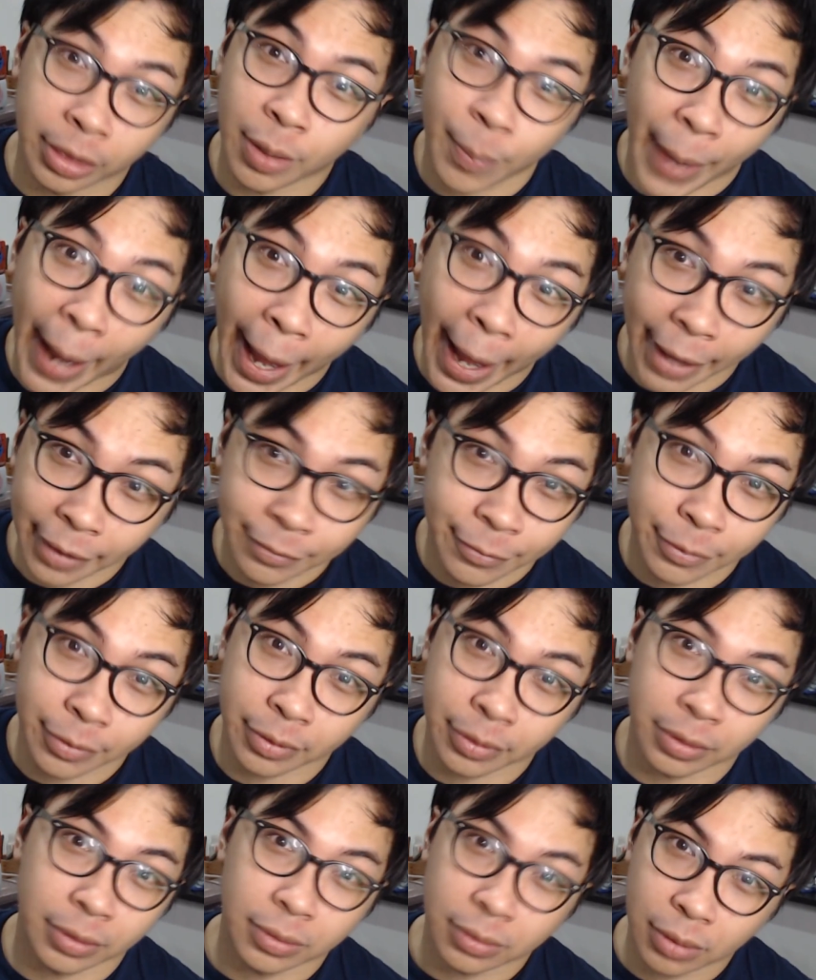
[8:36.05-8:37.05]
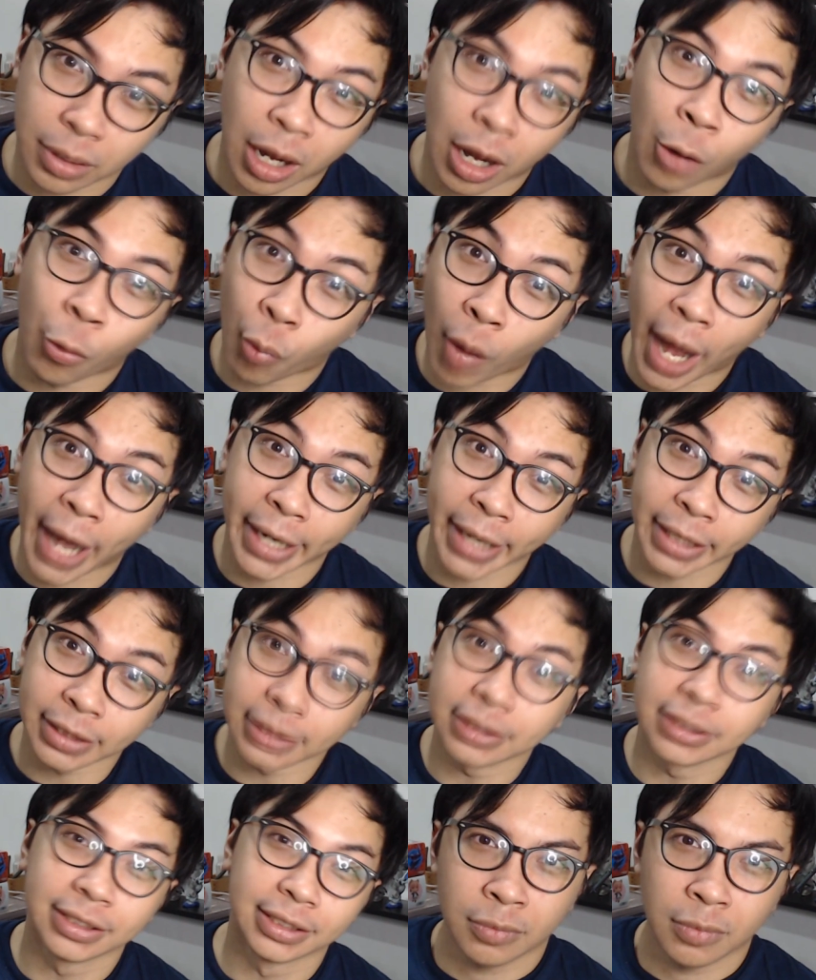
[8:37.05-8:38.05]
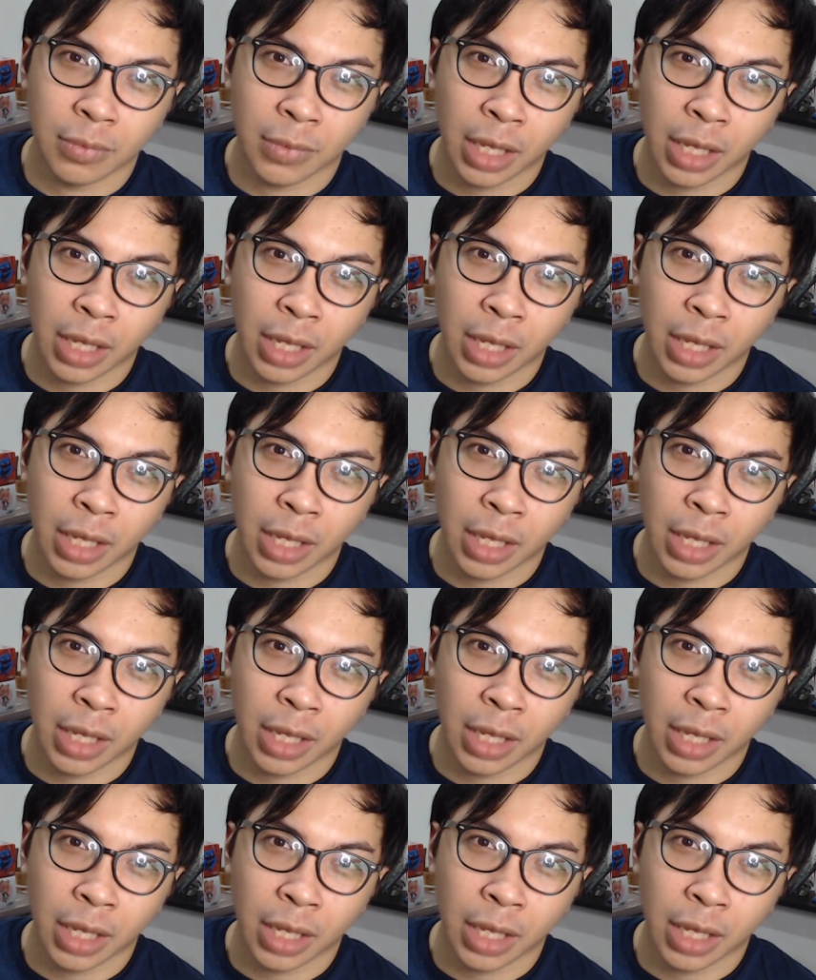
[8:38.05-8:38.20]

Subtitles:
demand for a while.